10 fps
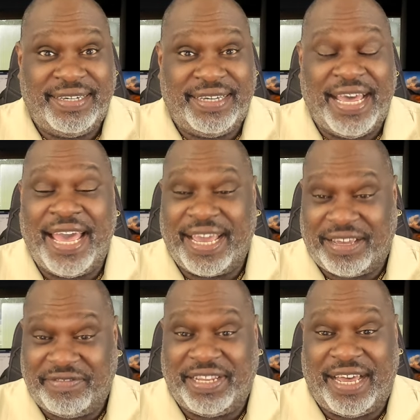A heck
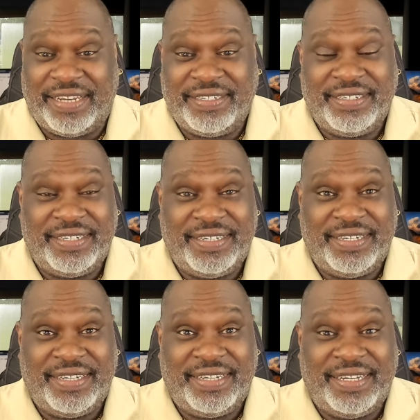of a lot.
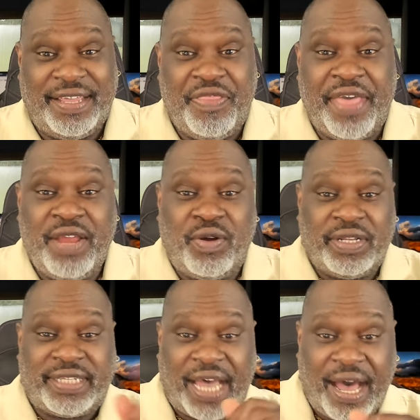Then
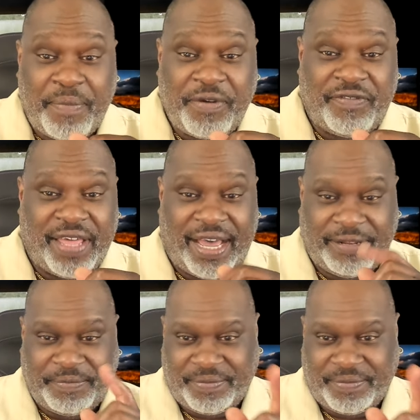on top of that,